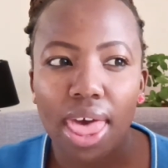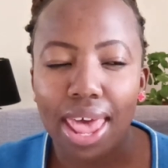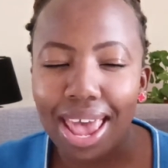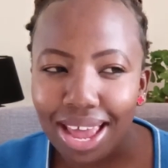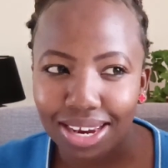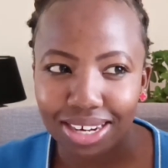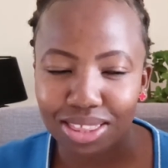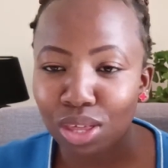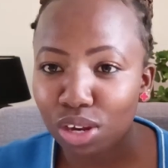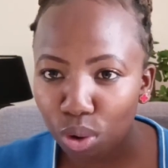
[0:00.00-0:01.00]
And
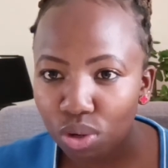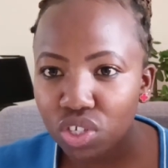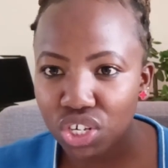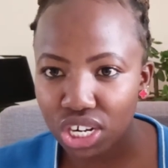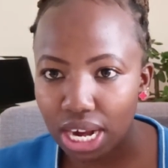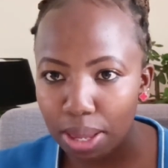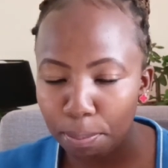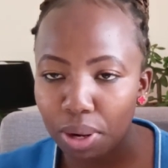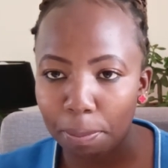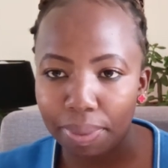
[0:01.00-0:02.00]
they don't really
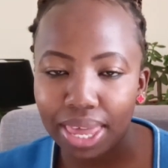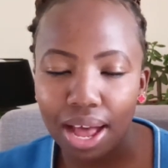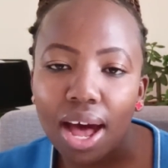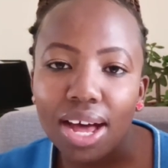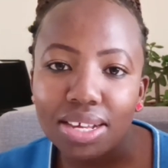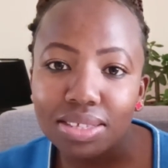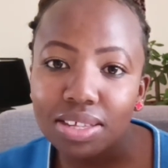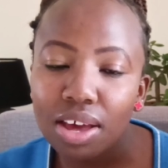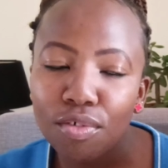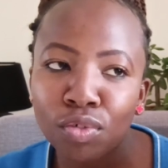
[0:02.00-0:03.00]
prepare us
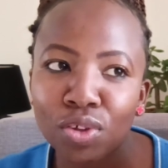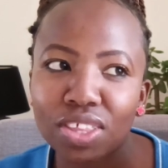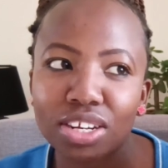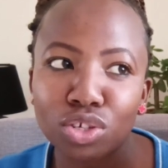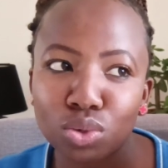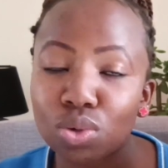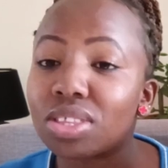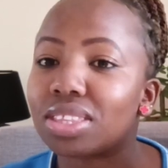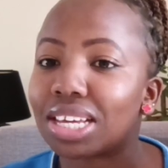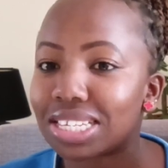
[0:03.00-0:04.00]
for the
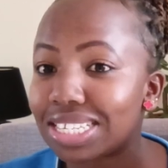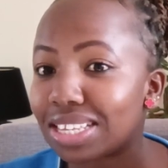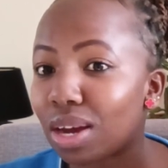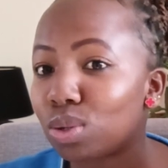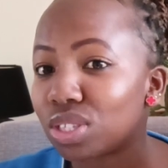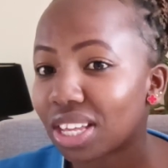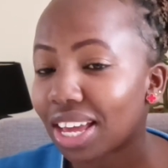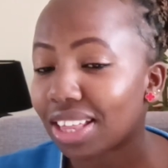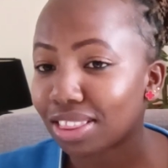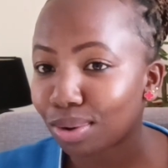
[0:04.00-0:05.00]
truth that is out there
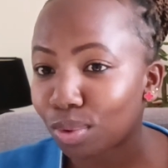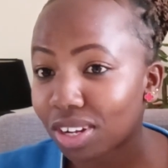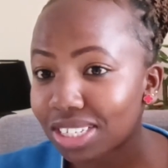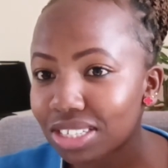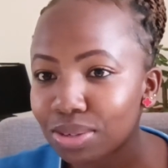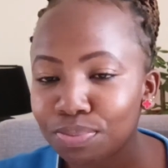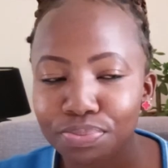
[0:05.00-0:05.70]
in the world.